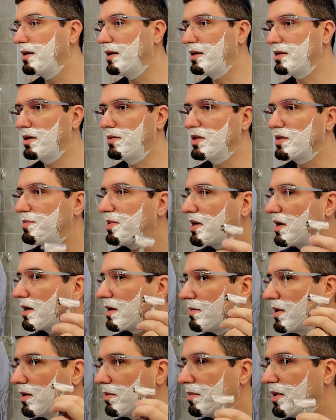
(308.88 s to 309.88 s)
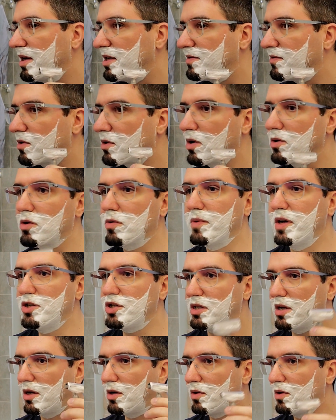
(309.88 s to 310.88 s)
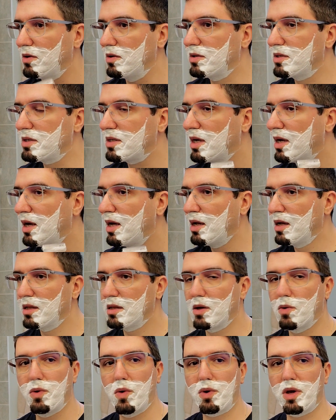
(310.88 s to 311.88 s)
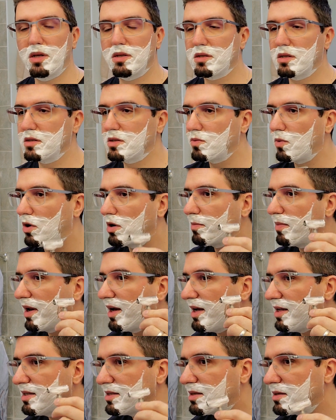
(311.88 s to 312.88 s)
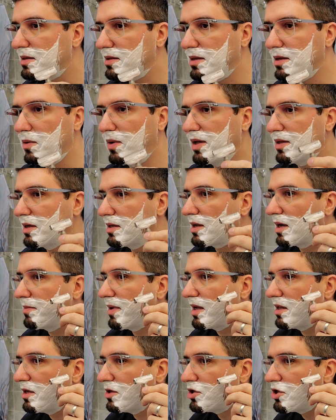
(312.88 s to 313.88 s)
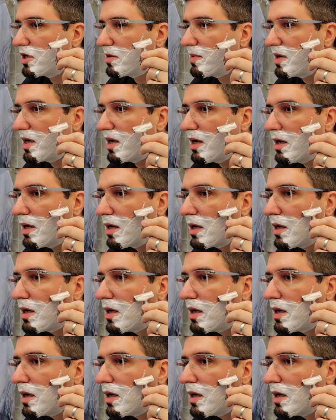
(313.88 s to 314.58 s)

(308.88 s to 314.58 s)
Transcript: as I was speaking about blades, forgot to mention, I use the Wilkinson sword blades, the one that are made in Germany.